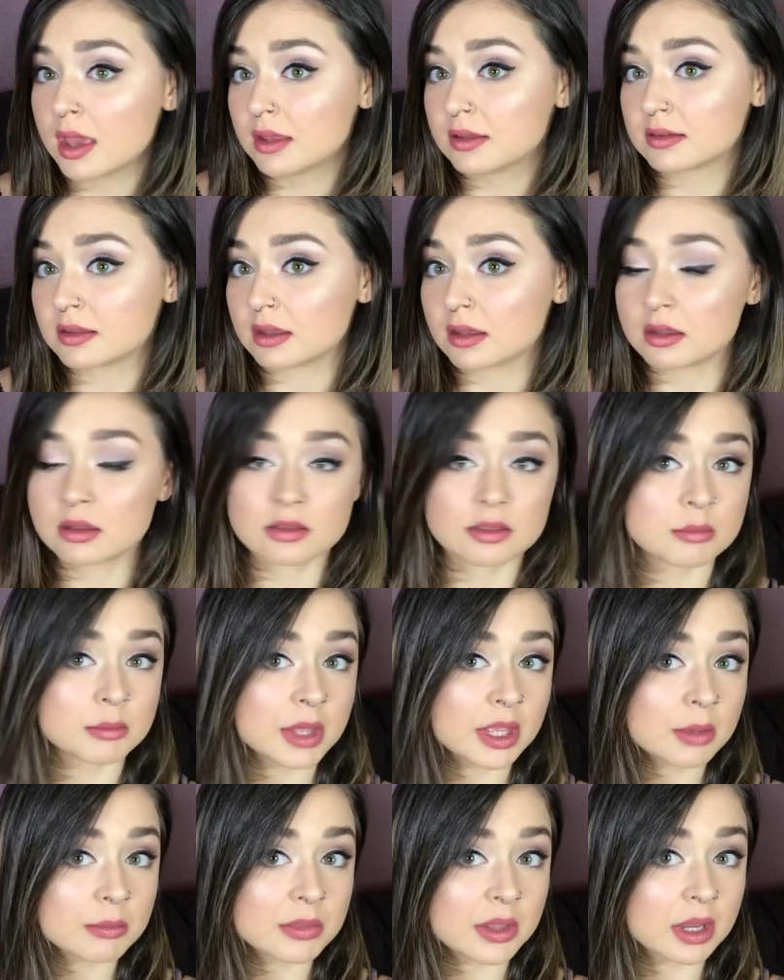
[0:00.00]
did the
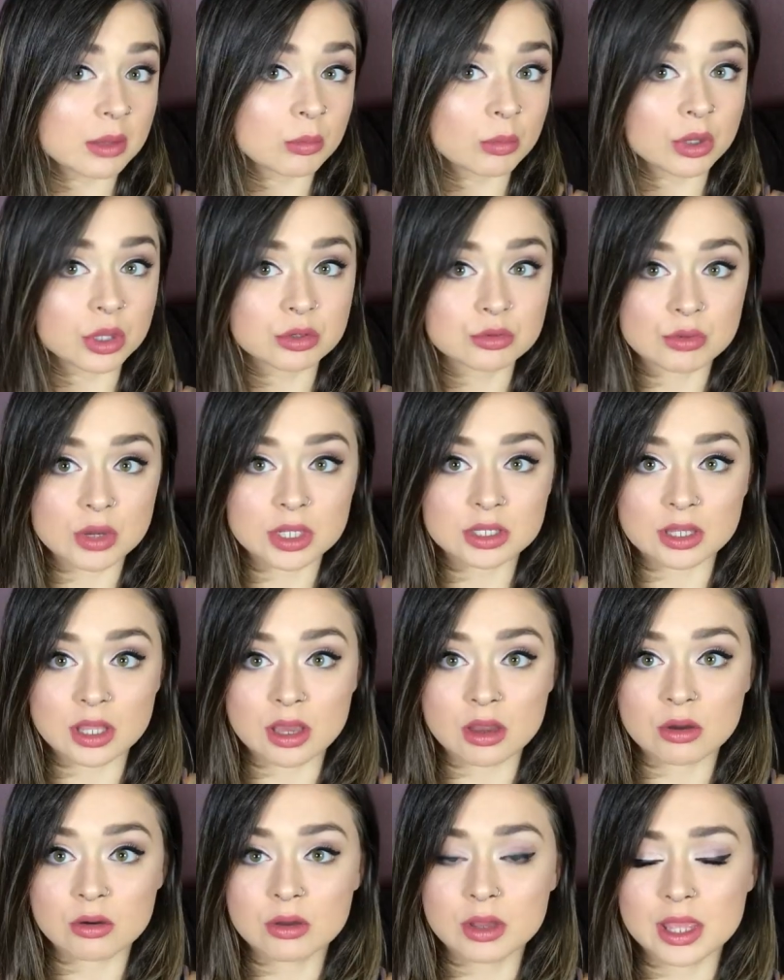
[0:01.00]
makeup that I'm wearing right
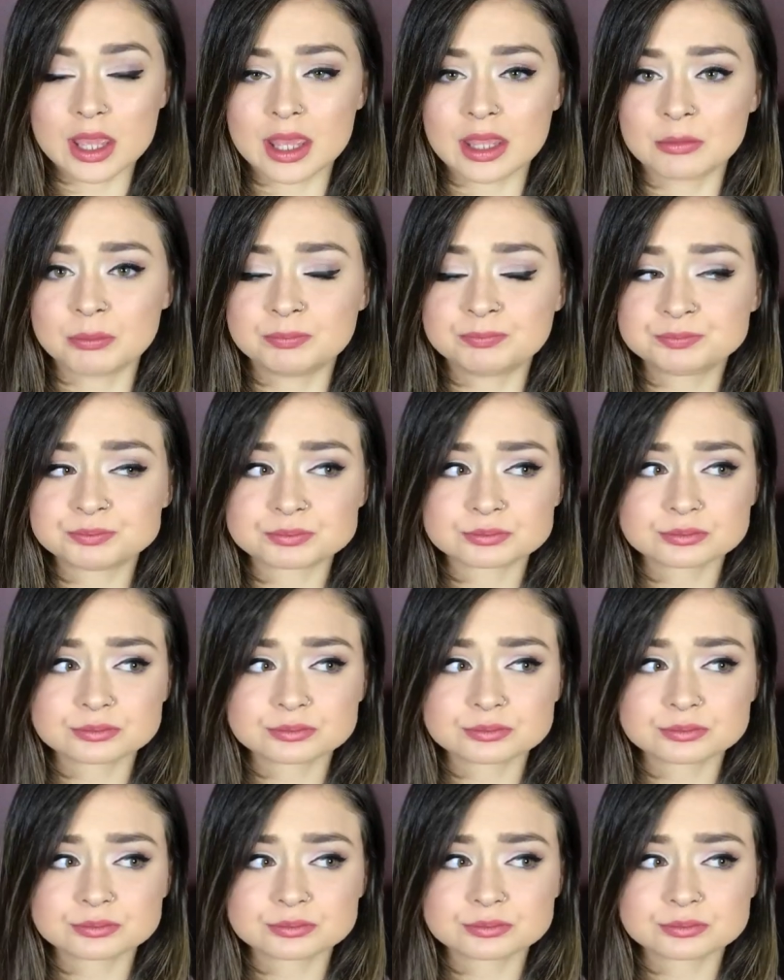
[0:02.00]
now. And